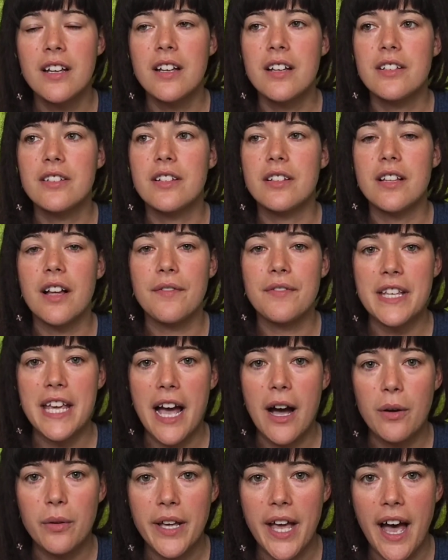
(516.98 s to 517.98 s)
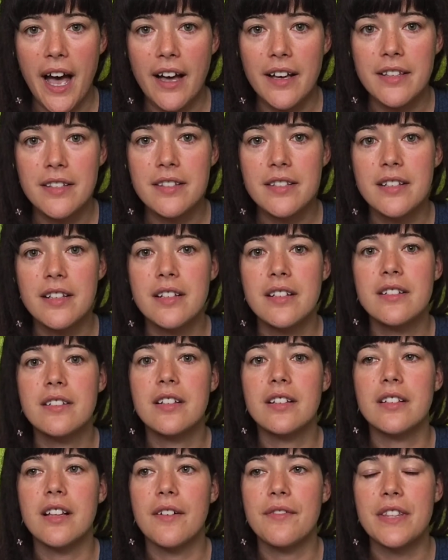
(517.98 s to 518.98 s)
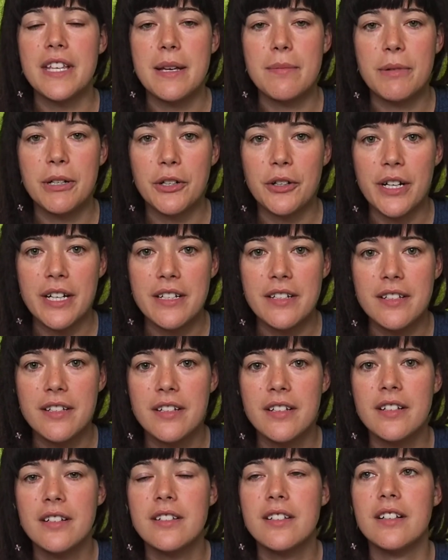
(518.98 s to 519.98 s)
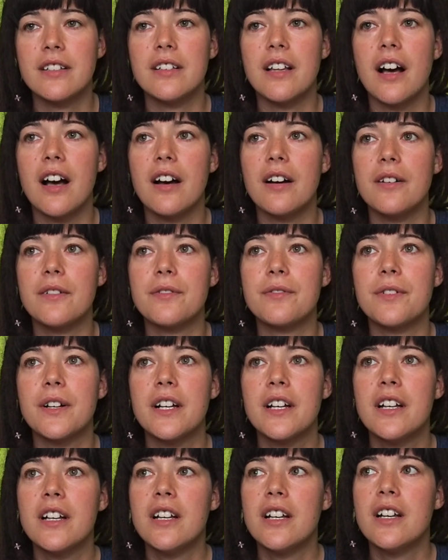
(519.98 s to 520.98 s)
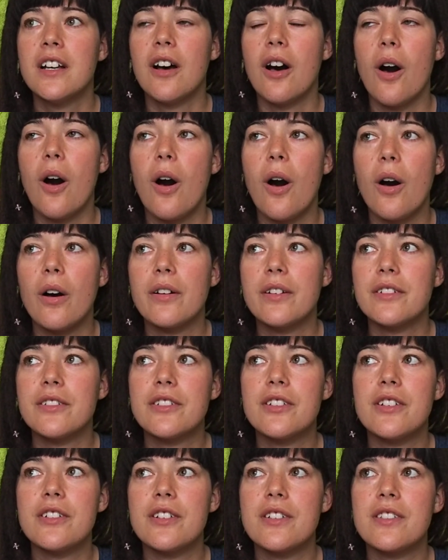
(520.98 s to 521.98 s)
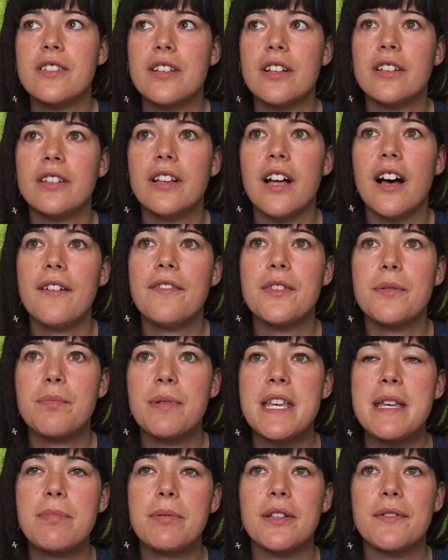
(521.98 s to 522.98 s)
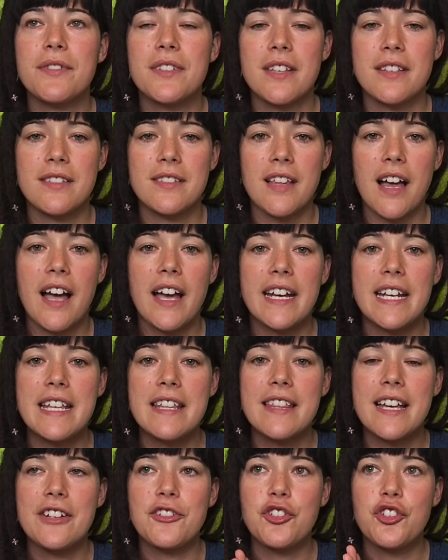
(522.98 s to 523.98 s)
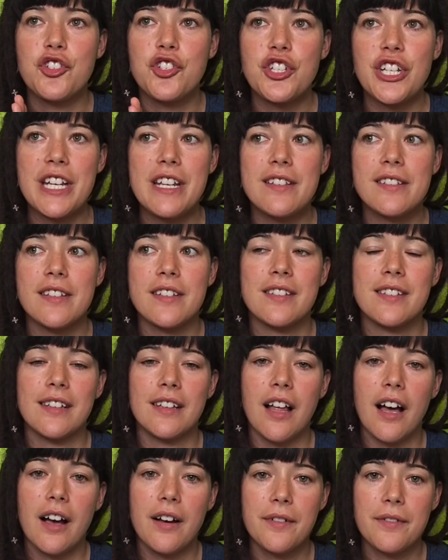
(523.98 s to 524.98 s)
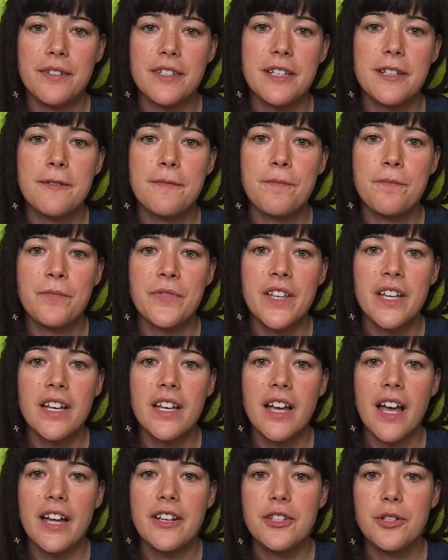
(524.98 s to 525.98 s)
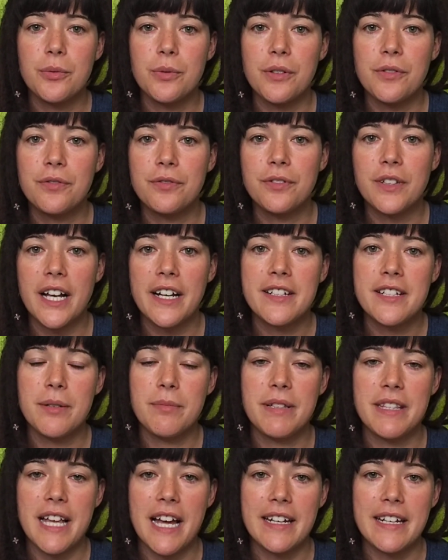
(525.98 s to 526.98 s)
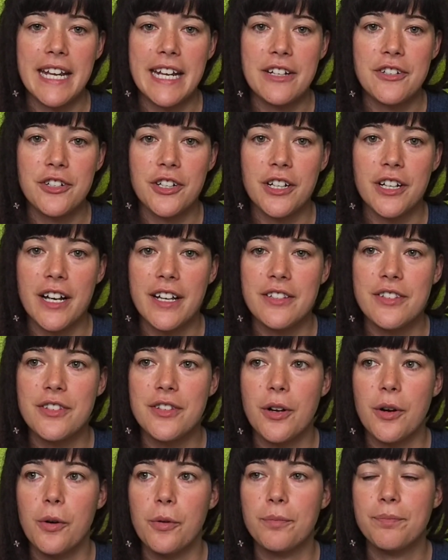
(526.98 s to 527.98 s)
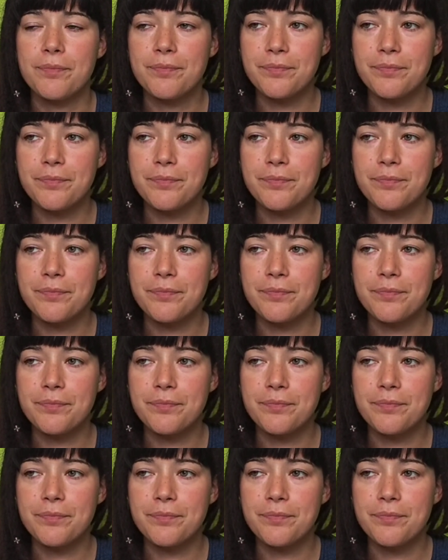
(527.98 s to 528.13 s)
to love the outcast, to love the immigrant, to love the people of society that Jesus loved, and to reflect him in that nature. And so,